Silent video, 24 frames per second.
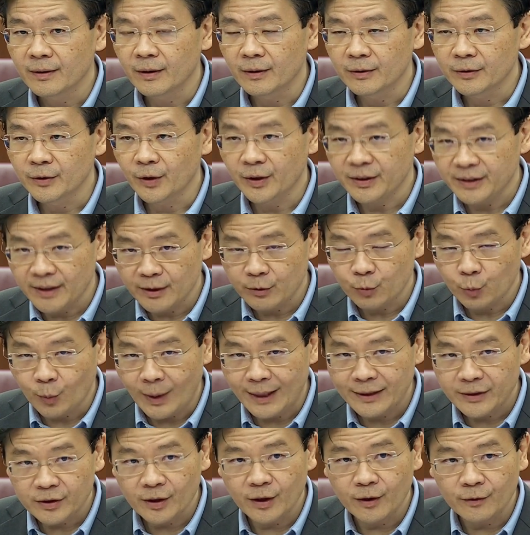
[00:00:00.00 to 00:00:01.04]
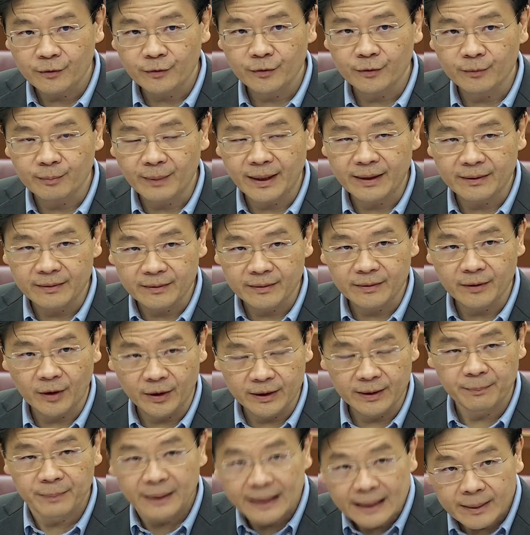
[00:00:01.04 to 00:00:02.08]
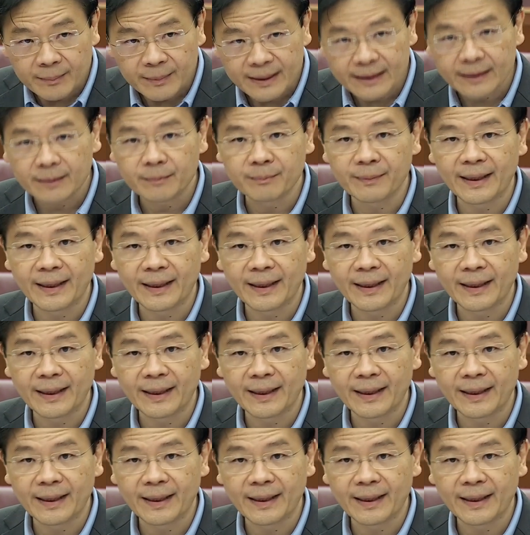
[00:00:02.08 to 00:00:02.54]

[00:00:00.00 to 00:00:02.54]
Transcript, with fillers: not just once off, but on a permanent